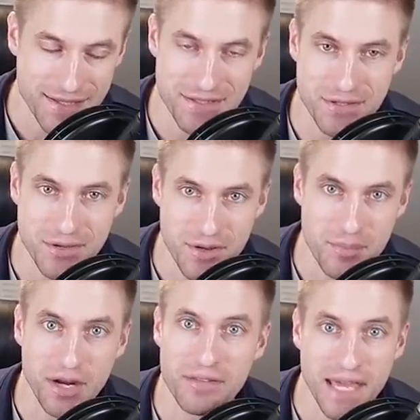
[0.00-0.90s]
has to
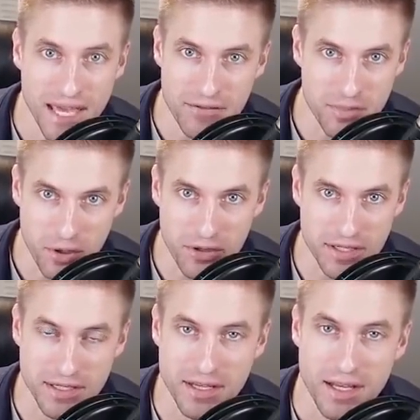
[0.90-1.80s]
bear the heavy
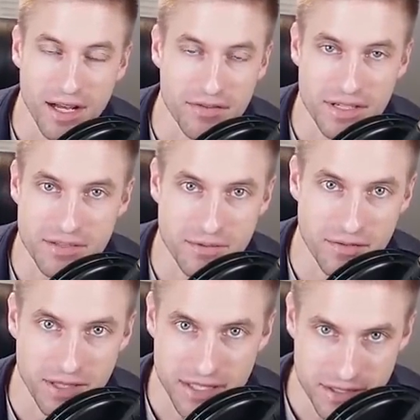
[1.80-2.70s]
burden of these
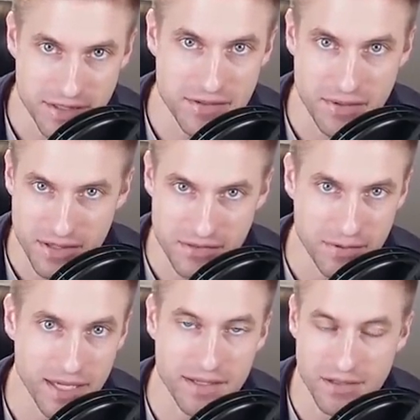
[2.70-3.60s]
revelations with
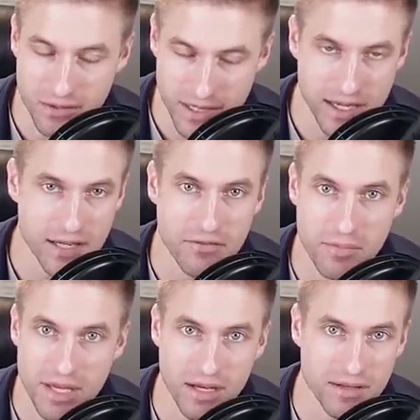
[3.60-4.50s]
sweat and the ringing of a
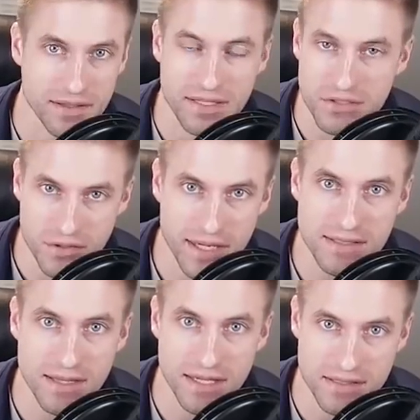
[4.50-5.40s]
bell and these
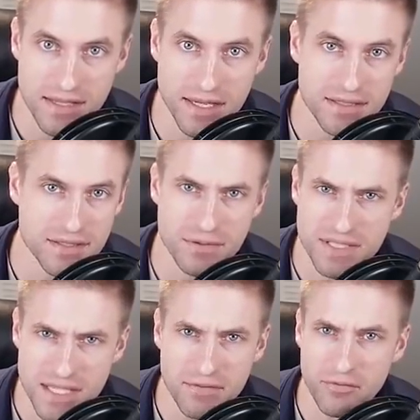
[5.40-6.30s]
trance-like states to
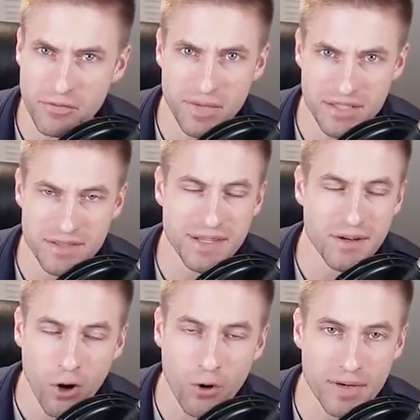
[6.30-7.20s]
receive information
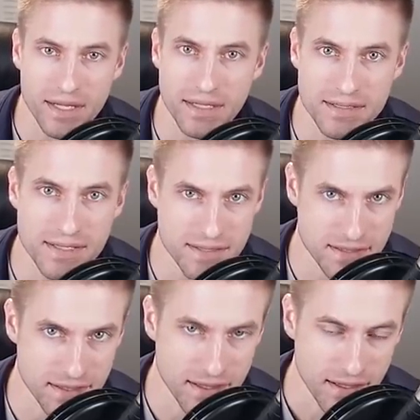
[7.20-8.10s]
that already
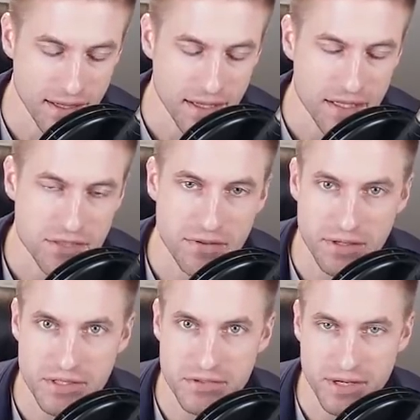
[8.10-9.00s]
existed. It's
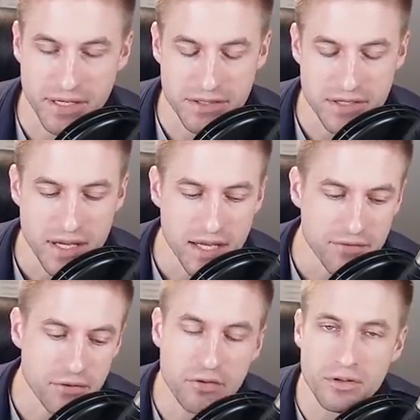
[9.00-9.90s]
very strange.
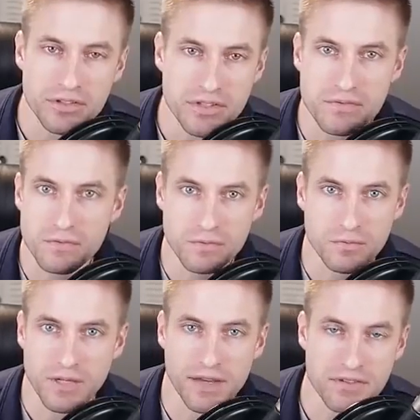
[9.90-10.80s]
Further, just
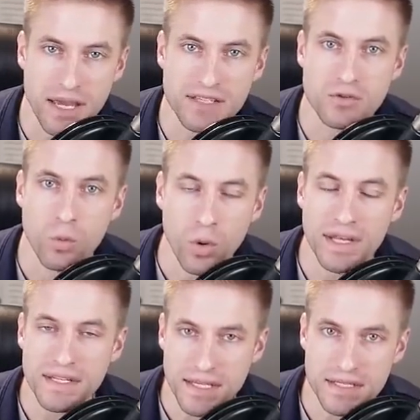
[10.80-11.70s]
we have to ask
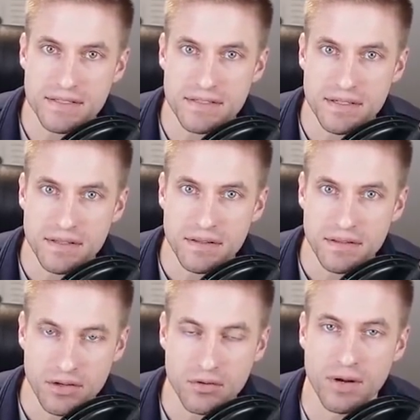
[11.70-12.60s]
what is the